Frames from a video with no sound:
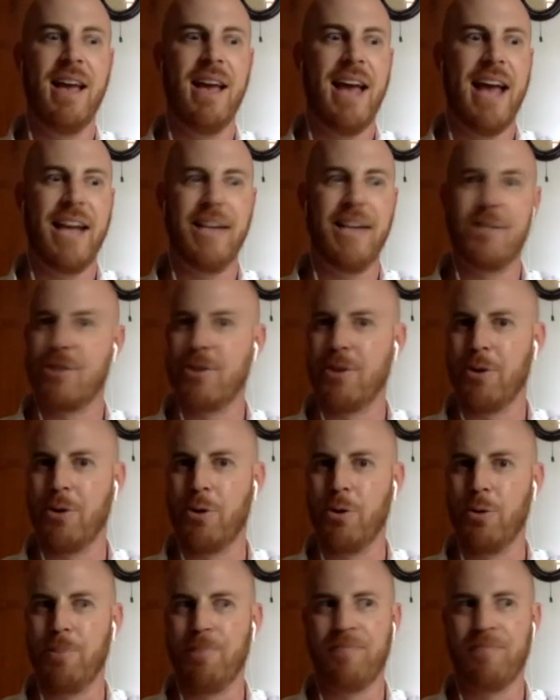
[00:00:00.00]
And
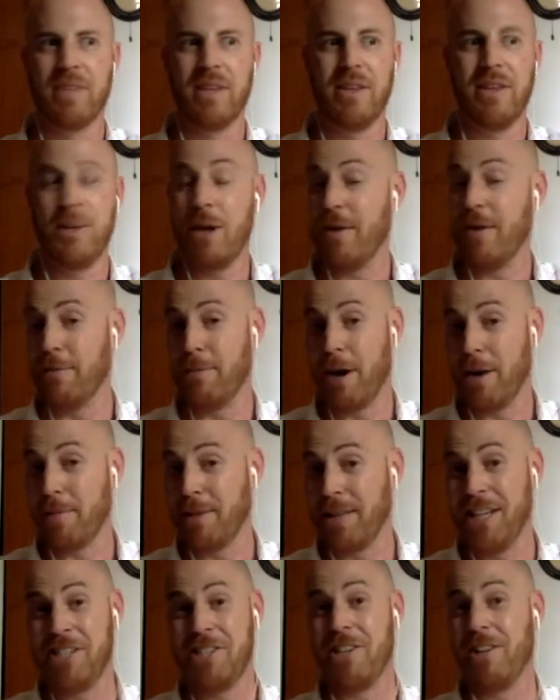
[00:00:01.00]
so you have a
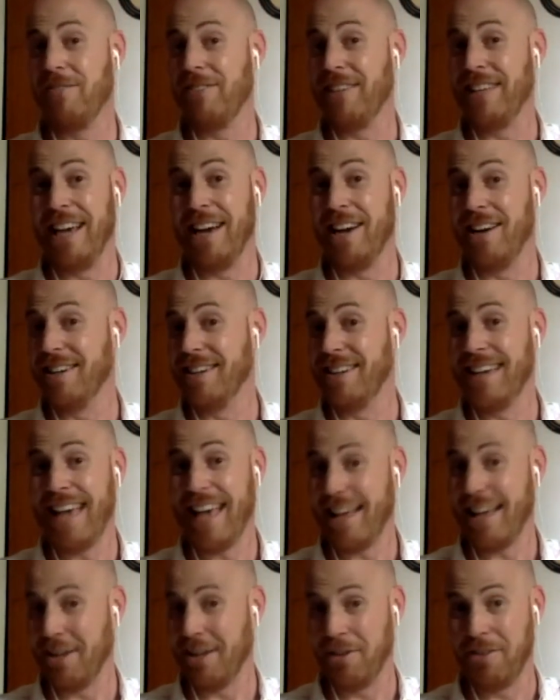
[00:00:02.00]
population of young,
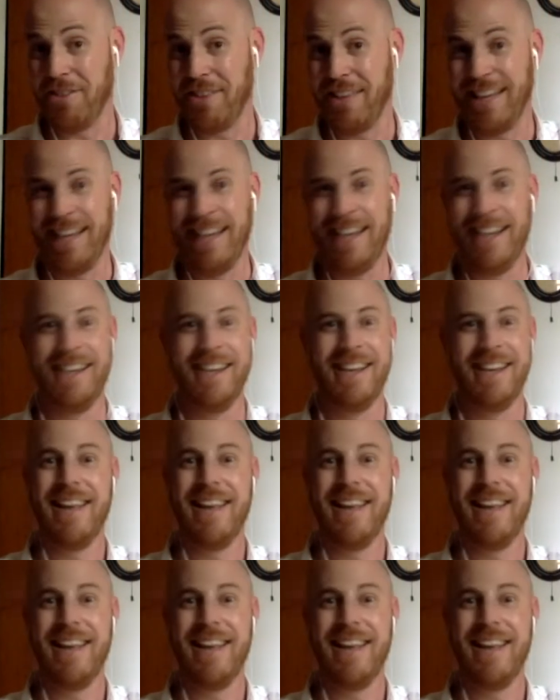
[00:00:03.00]
healthy,